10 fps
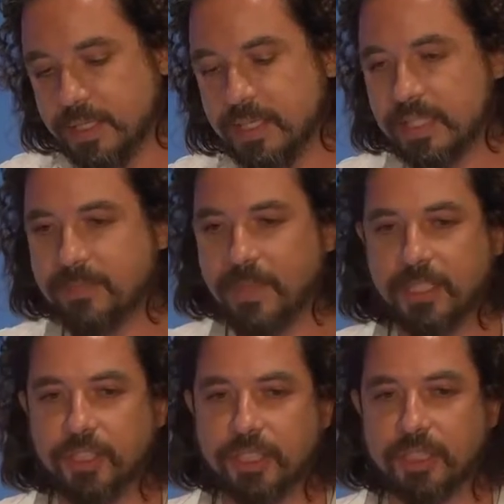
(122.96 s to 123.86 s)
a
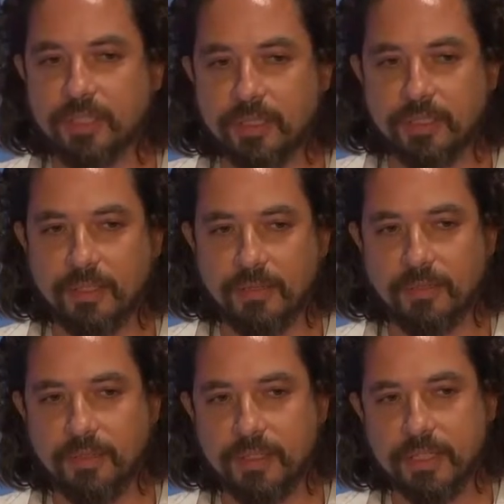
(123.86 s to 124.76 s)
suspension of,
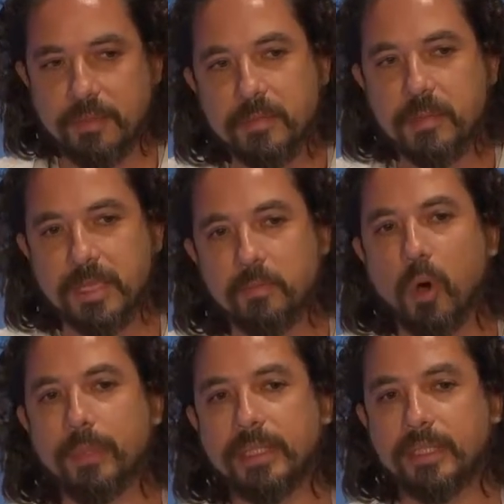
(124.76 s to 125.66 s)
uh, it's, a, it's, a,
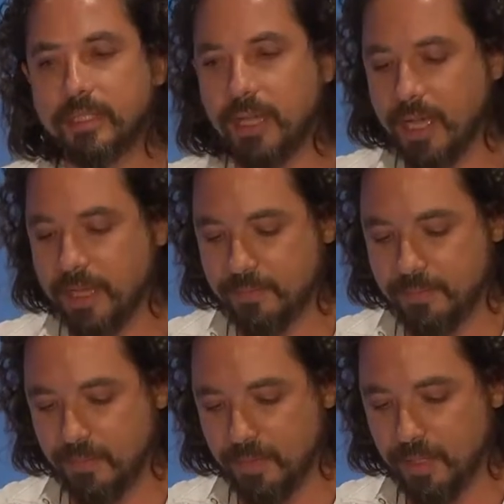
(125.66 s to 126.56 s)
moment in time
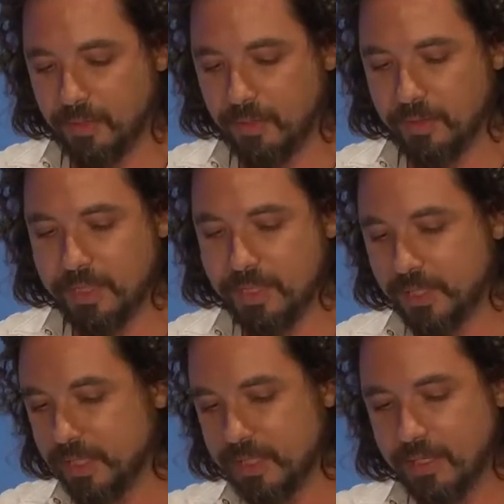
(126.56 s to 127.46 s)
while all the
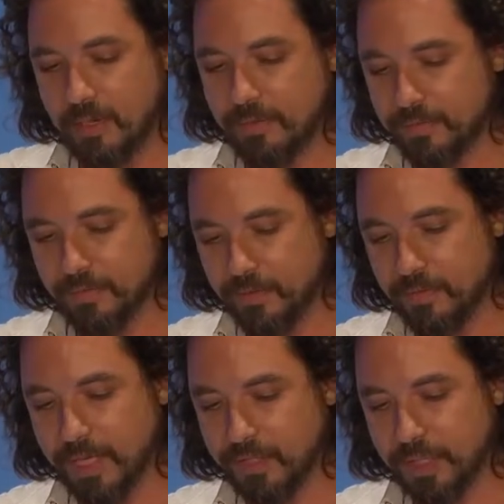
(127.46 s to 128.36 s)
street is kind of
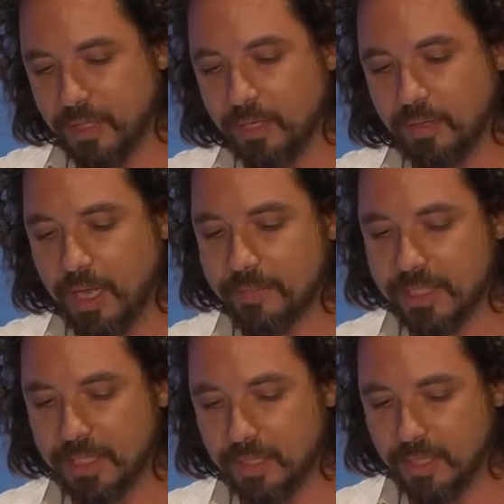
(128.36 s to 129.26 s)
crashing and
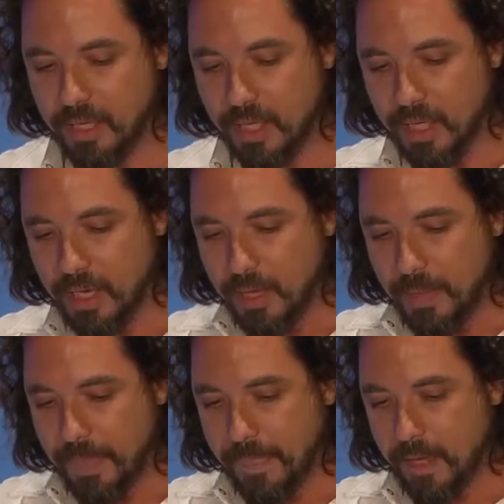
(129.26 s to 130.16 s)
collapsing.
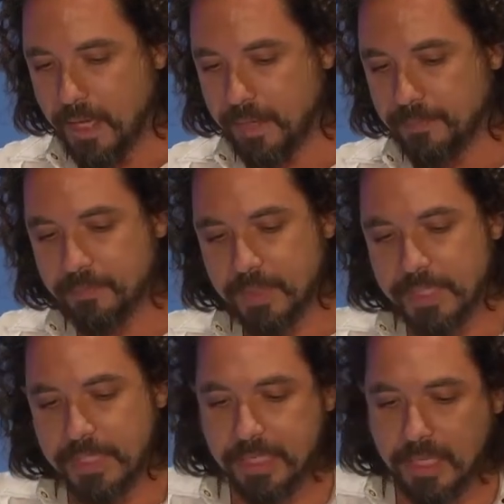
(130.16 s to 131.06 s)
Um,
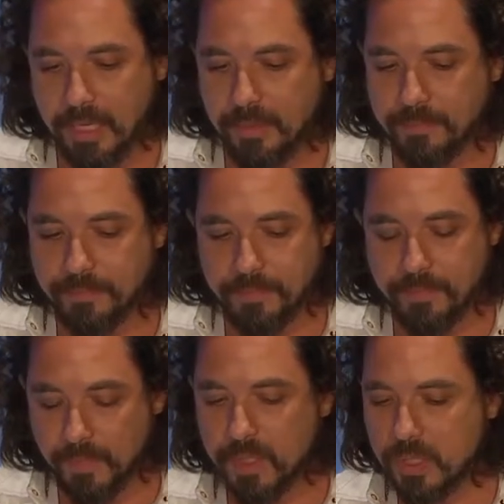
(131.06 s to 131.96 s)
this is um,
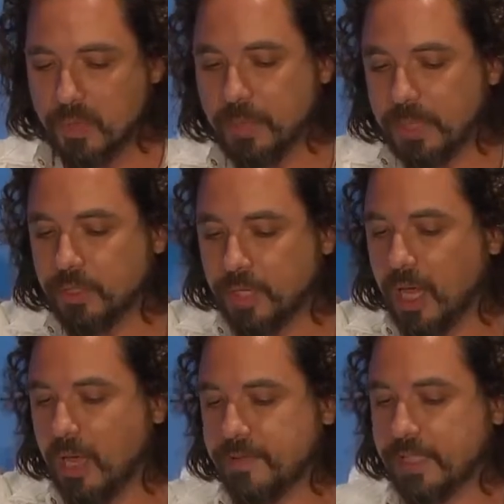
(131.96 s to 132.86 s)
also a meter and a
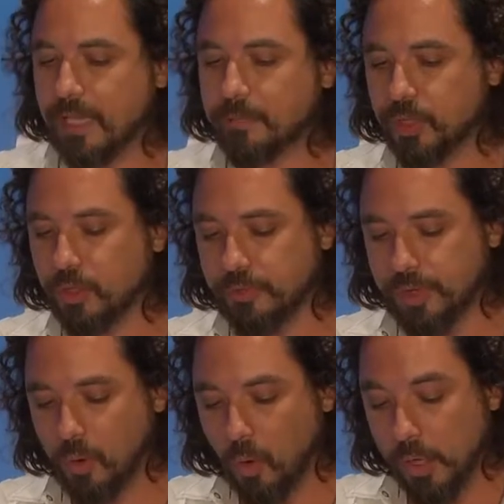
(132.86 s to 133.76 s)
half sculpture of
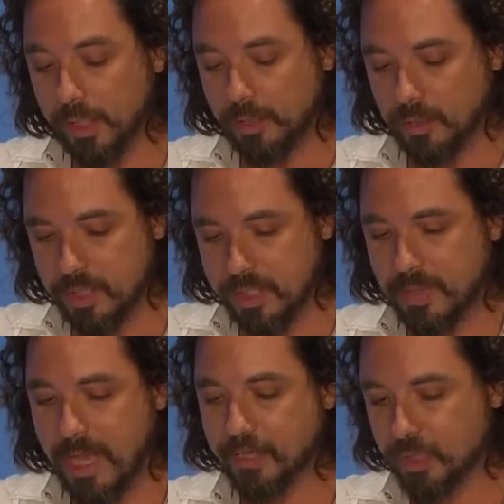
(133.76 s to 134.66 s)
an oil
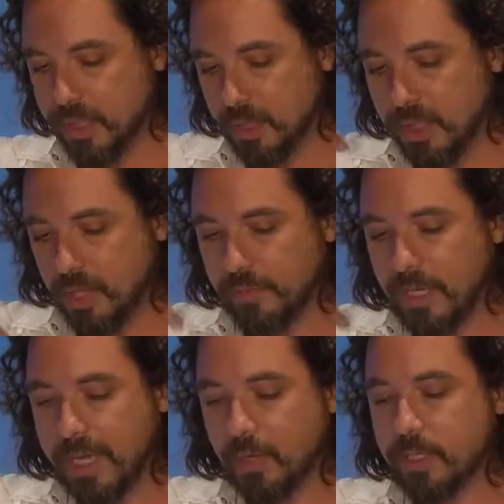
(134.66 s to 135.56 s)
splash. It's a kind of a
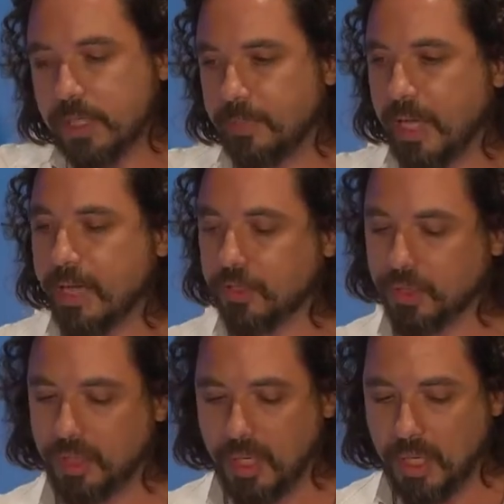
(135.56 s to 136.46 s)
liquid
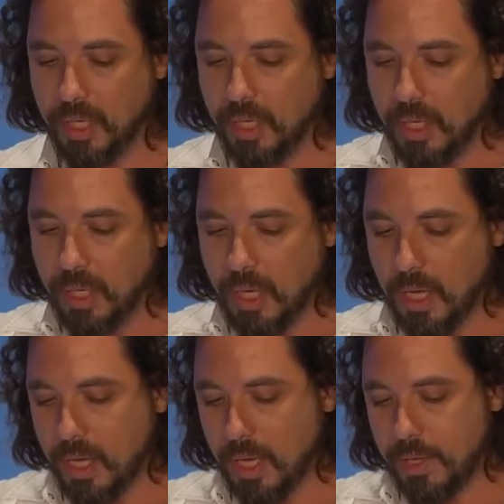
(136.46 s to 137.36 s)
splash.
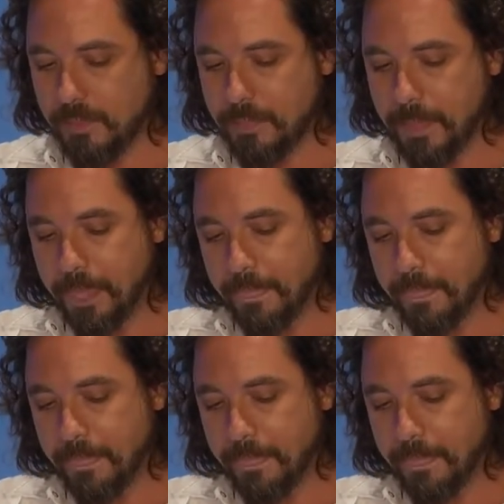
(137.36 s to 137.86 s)
Um,